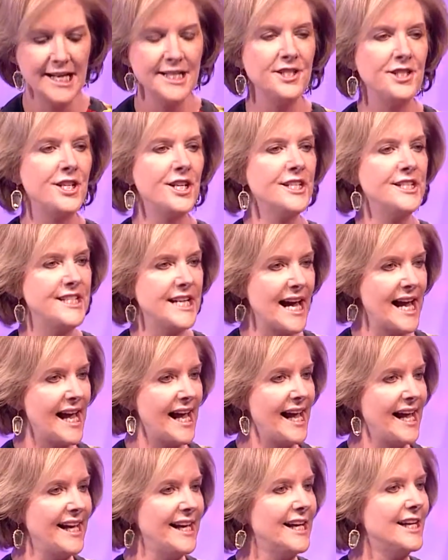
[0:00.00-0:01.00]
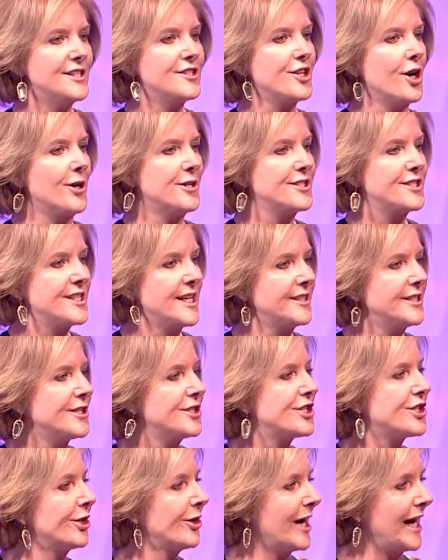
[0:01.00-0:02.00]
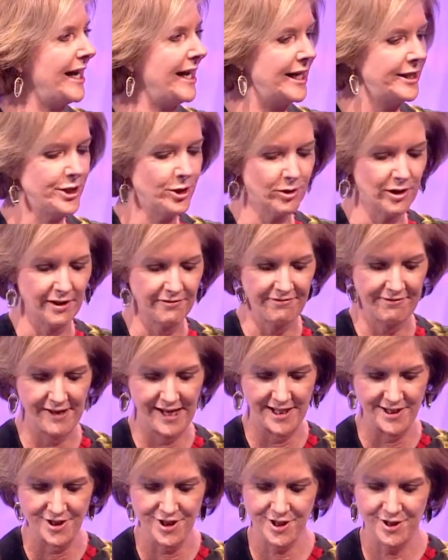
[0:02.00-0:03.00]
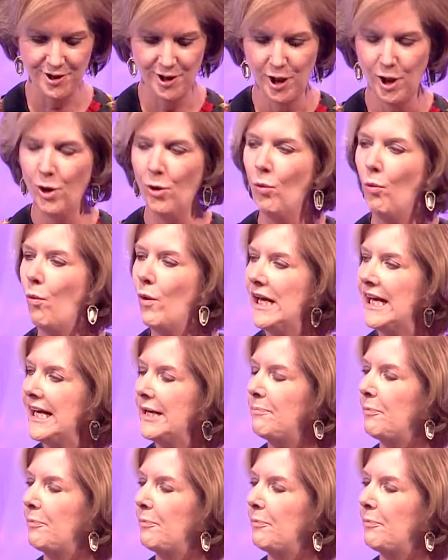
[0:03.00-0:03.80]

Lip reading: Today is our signature annual event. We